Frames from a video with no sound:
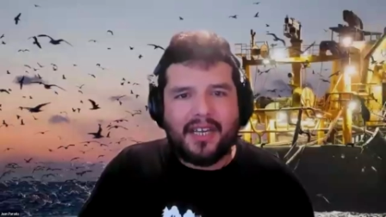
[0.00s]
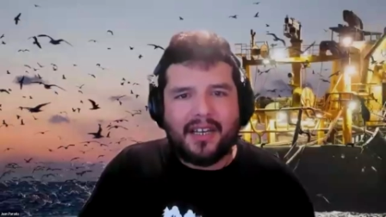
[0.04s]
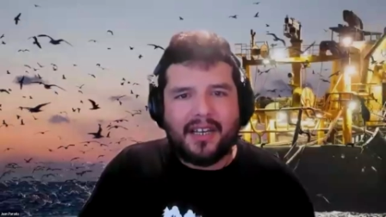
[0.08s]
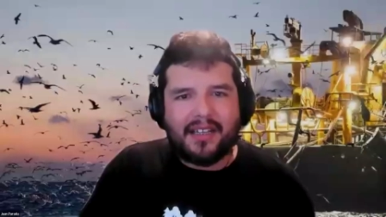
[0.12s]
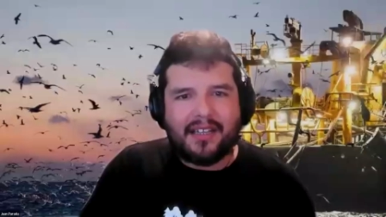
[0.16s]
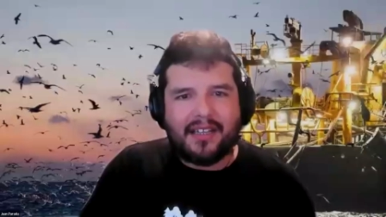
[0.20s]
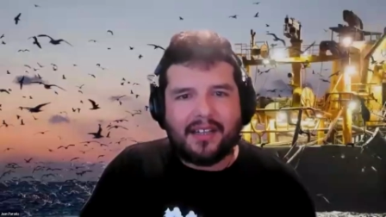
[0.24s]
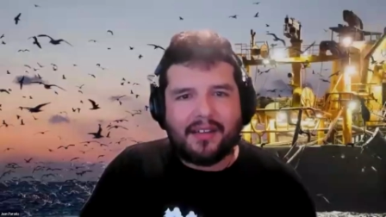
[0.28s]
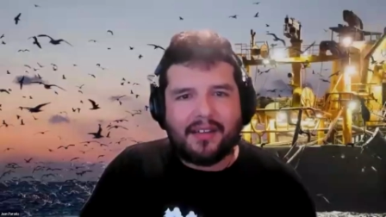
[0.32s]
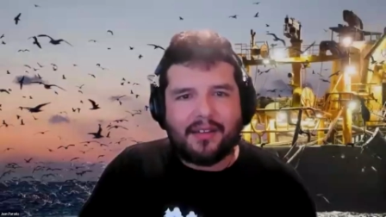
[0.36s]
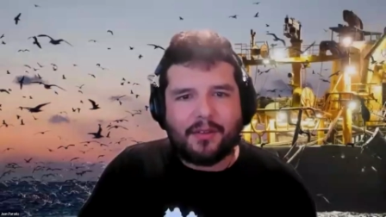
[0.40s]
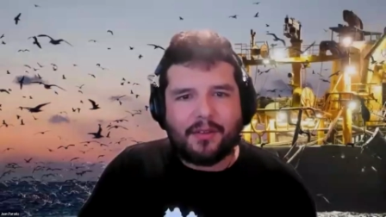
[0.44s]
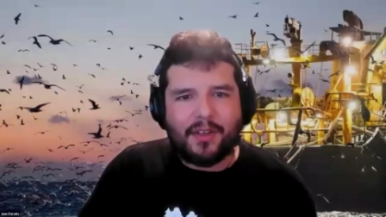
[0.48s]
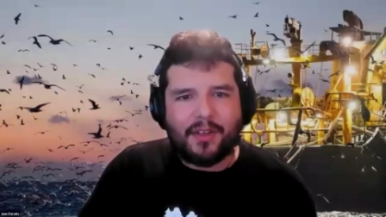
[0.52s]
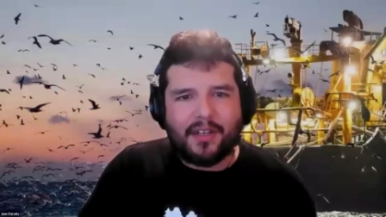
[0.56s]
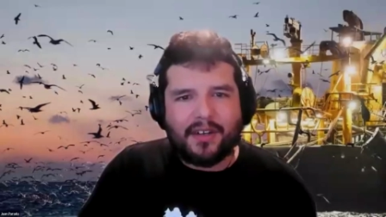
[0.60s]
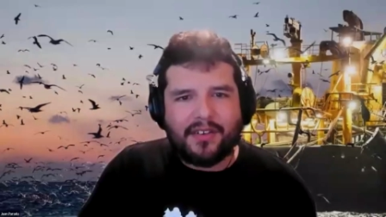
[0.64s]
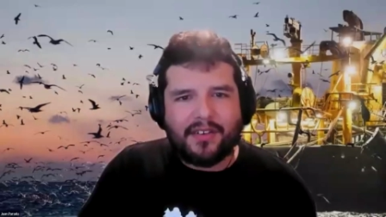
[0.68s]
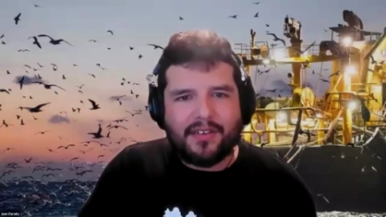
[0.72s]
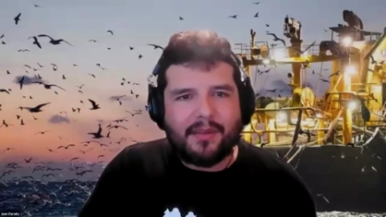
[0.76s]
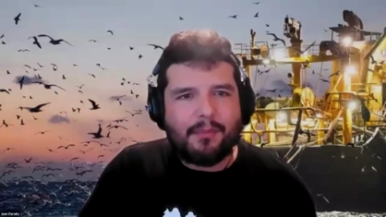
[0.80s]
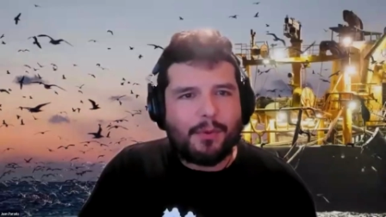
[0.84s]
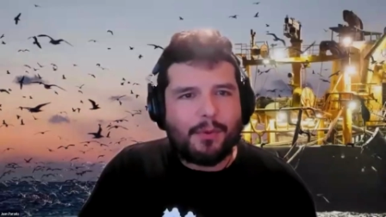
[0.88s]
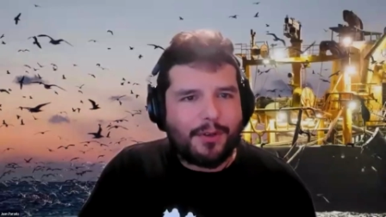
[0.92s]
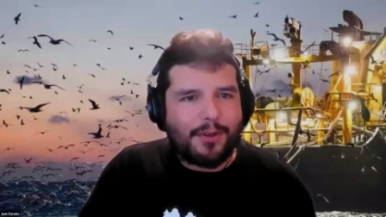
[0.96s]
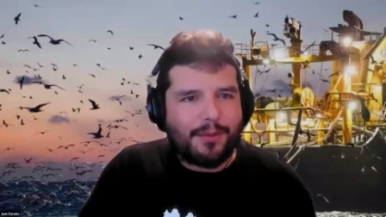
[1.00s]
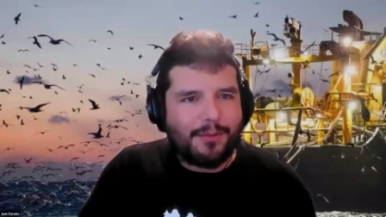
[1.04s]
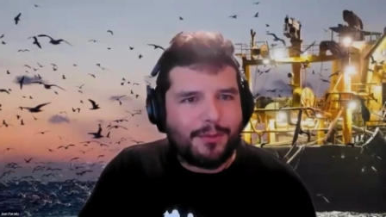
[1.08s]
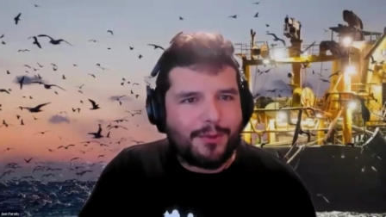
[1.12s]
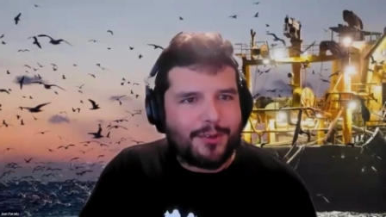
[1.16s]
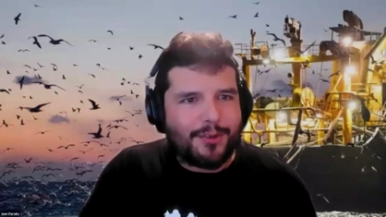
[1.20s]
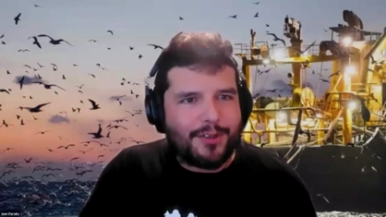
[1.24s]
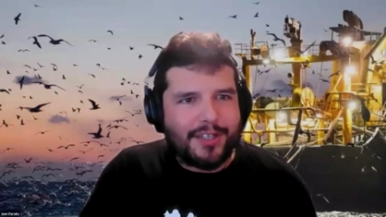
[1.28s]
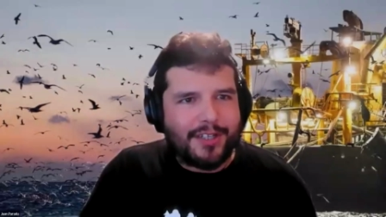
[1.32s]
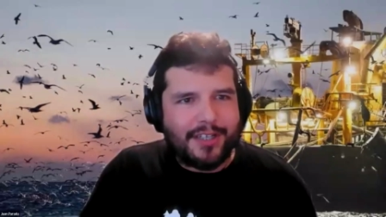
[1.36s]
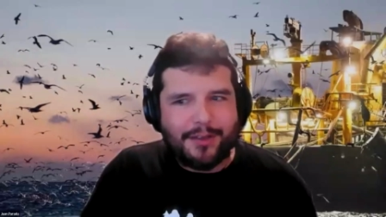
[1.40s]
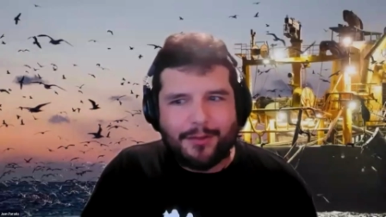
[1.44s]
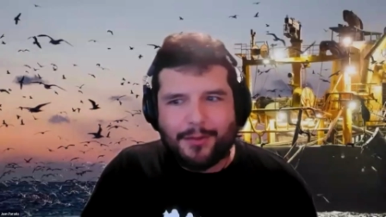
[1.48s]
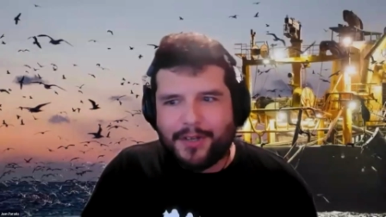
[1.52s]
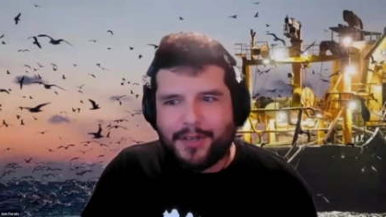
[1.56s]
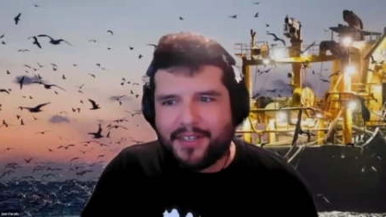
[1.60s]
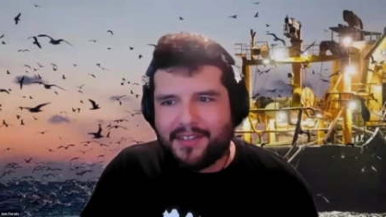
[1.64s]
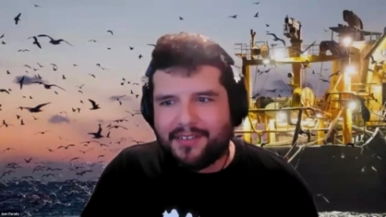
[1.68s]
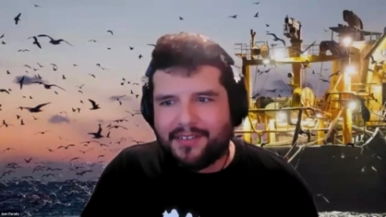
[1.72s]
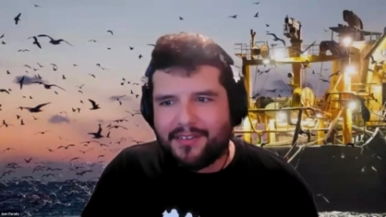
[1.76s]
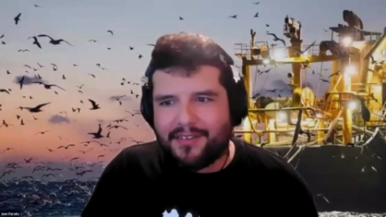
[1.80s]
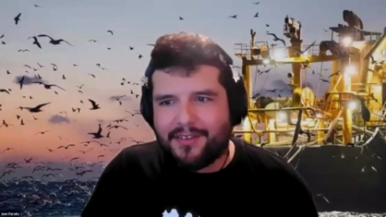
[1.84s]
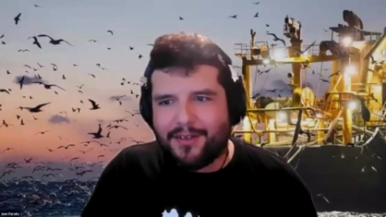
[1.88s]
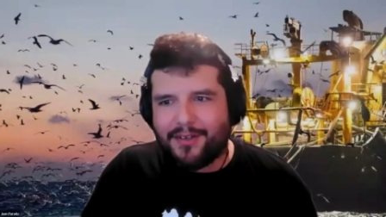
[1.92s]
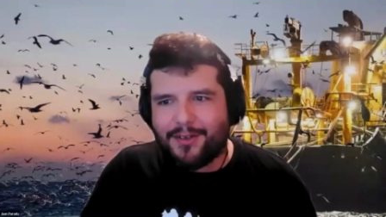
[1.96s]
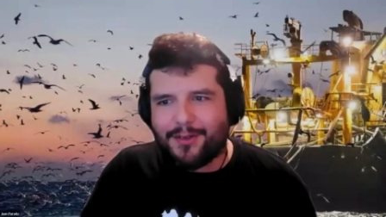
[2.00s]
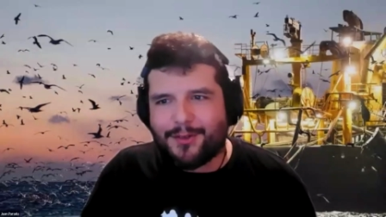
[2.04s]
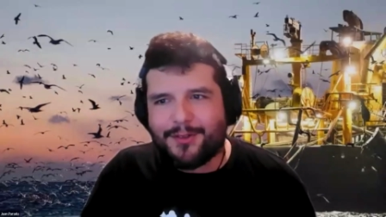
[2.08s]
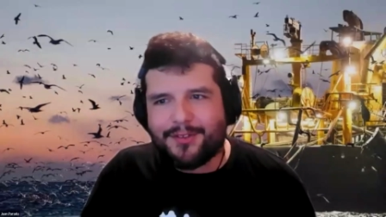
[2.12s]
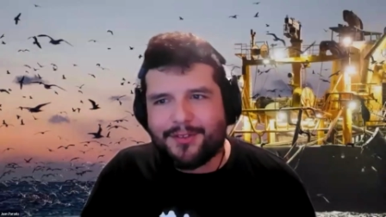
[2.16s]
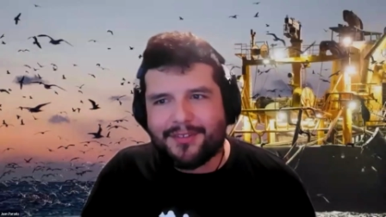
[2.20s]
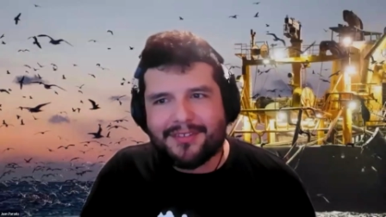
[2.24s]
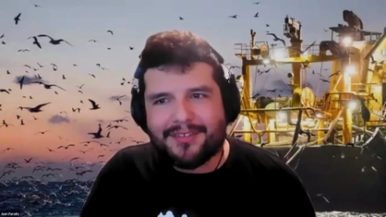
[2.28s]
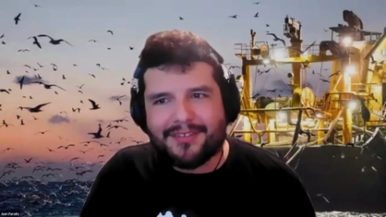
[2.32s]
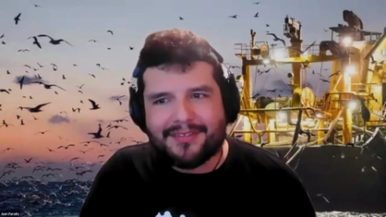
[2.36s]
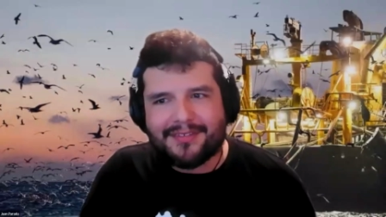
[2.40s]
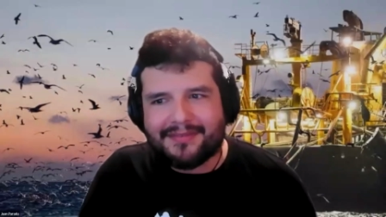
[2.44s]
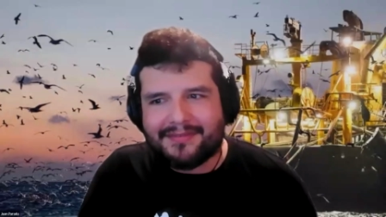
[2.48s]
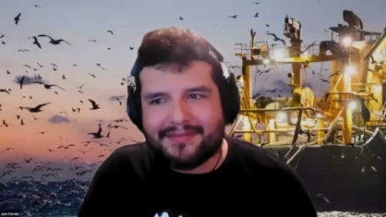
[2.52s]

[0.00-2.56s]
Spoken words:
yeah, there's a bottom trolling quiz too